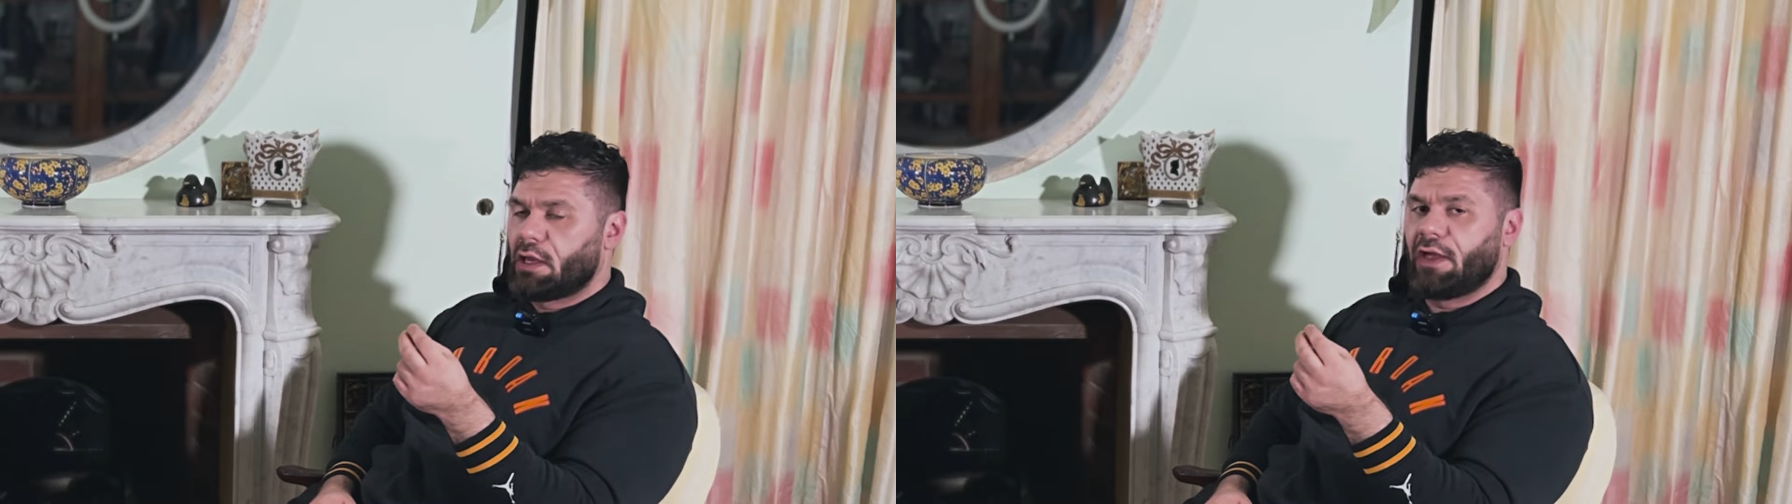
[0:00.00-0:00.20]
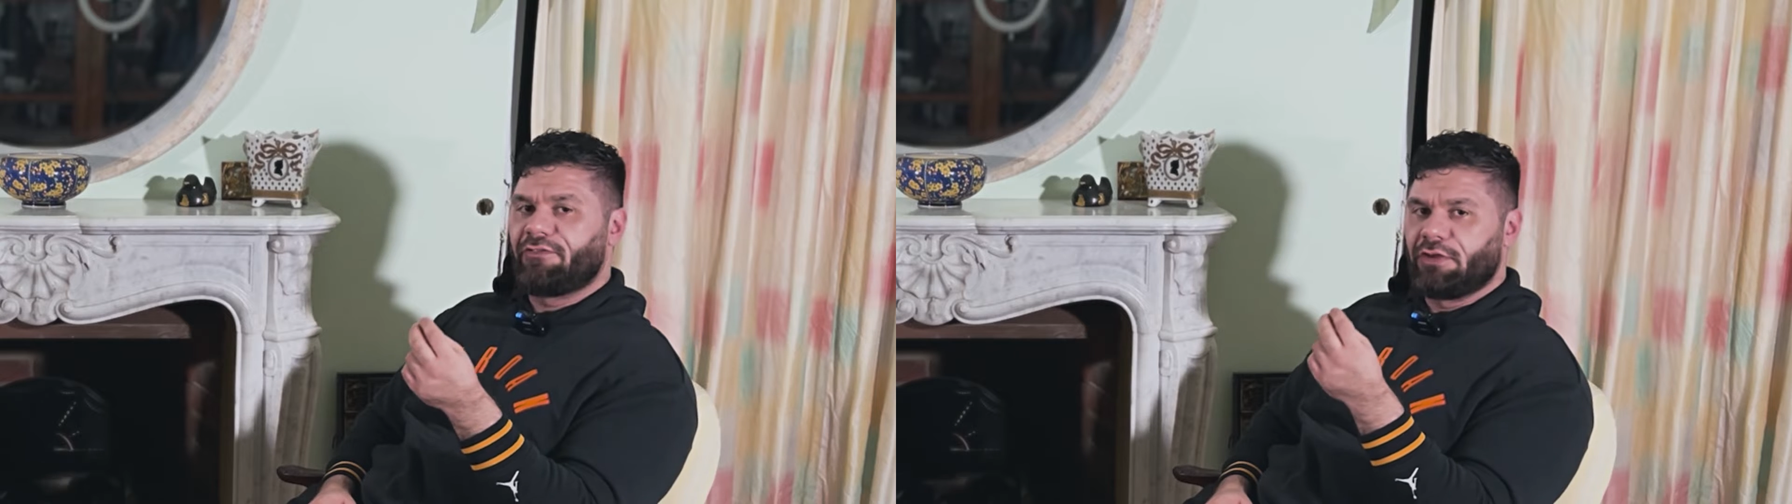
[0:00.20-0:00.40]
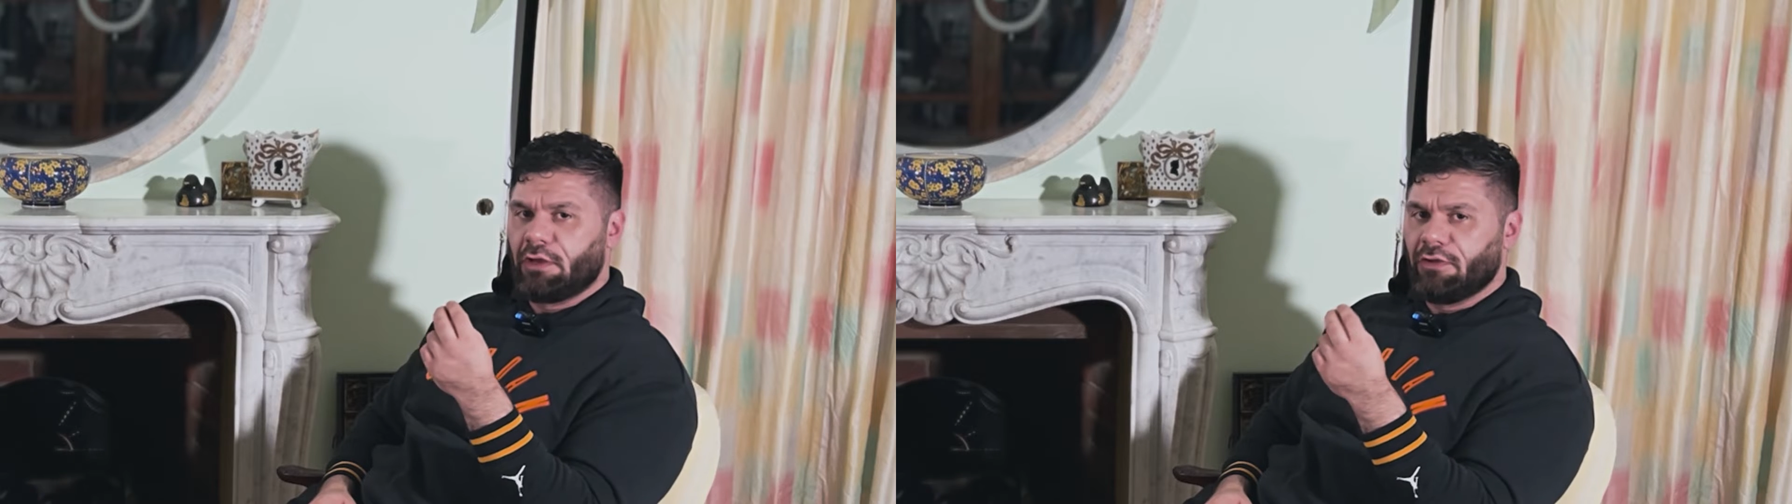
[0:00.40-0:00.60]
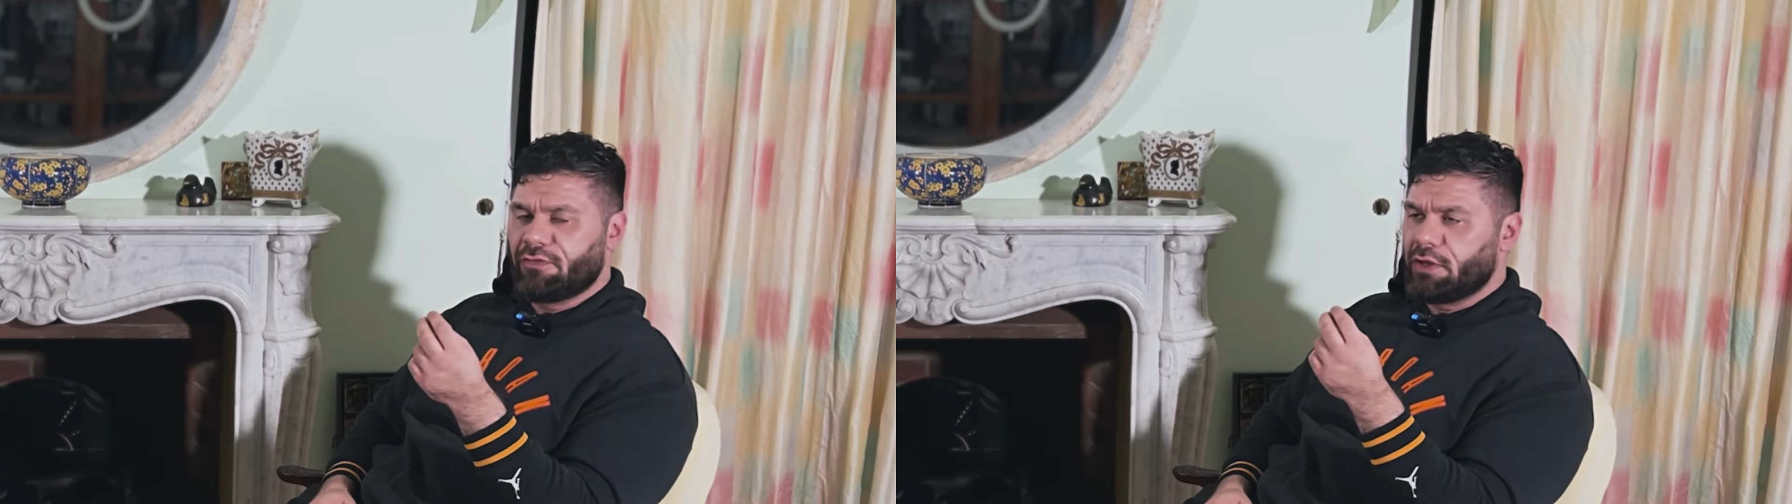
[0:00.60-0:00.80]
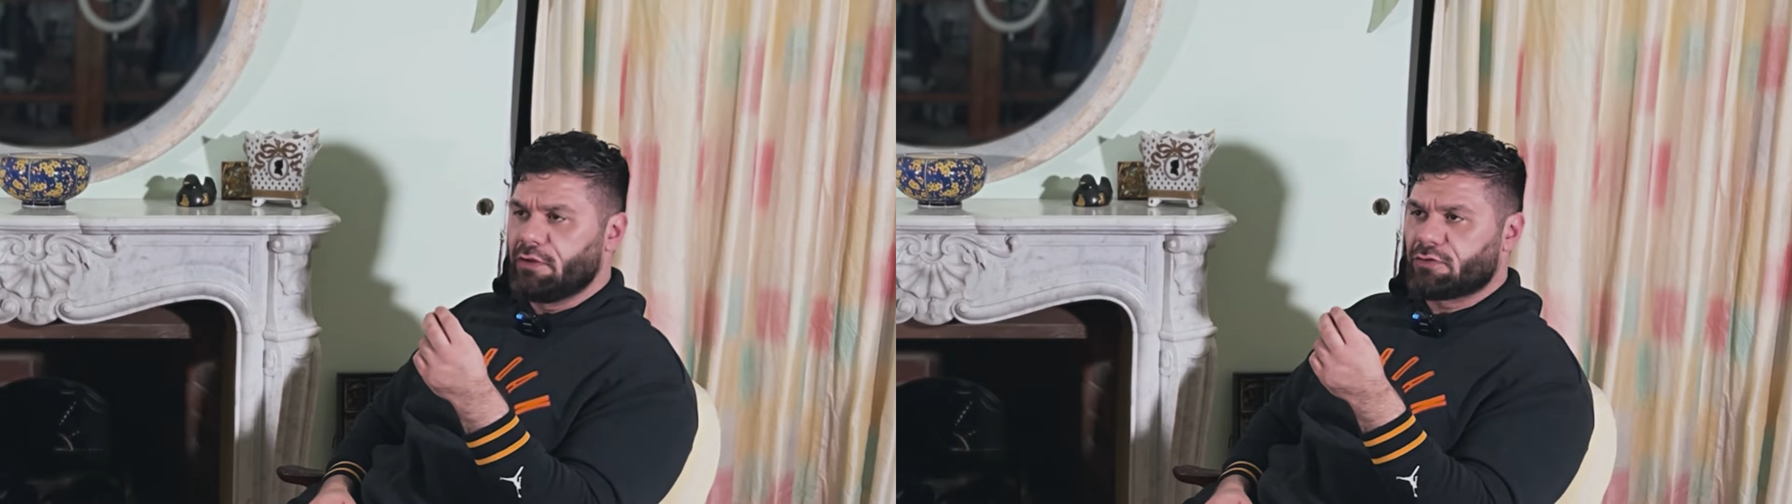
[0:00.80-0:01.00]
if
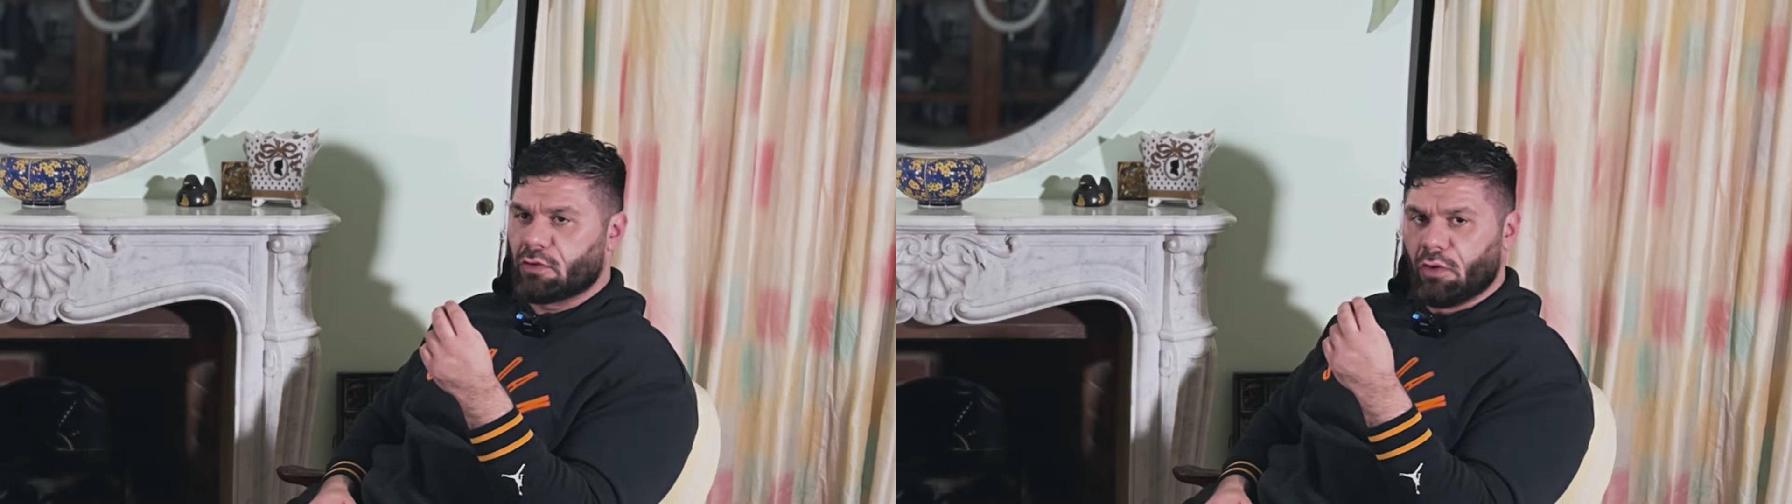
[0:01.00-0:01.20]
you've used